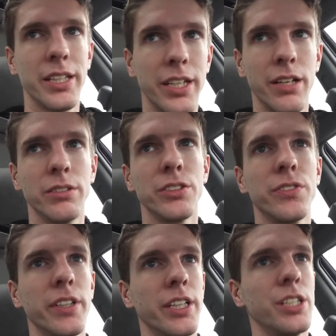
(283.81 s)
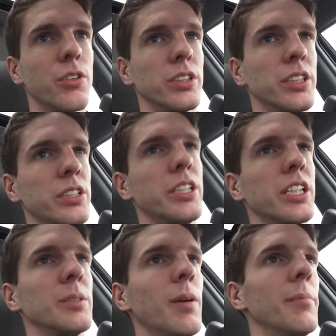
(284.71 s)
then I was afraid that tokens and
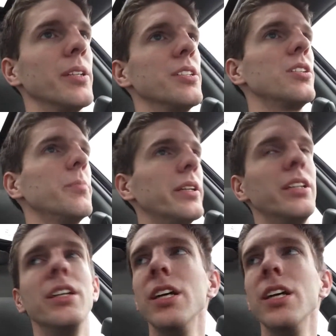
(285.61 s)
tickets might be too, but